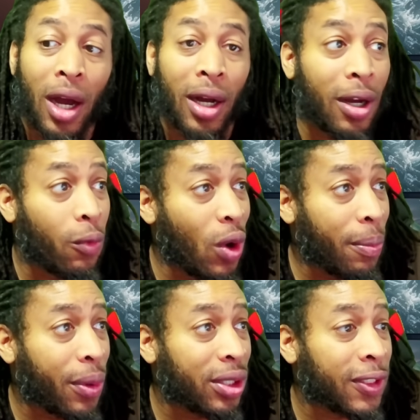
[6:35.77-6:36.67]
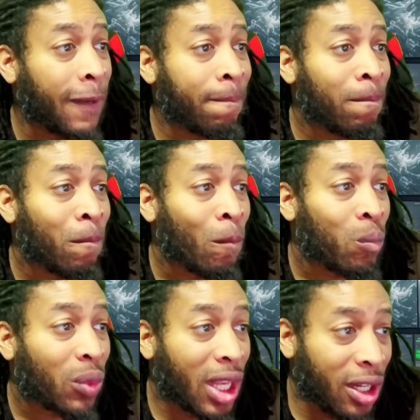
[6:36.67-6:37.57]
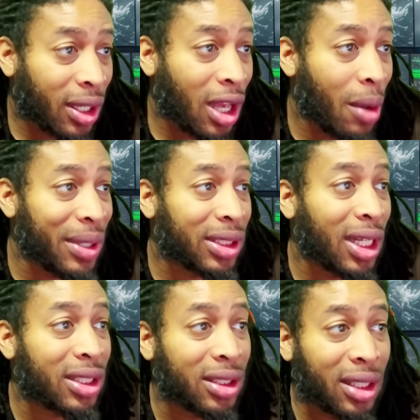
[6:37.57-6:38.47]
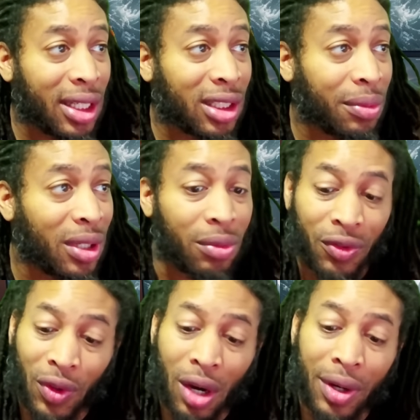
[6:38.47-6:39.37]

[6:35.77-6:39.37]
one person in the comment section said something that was very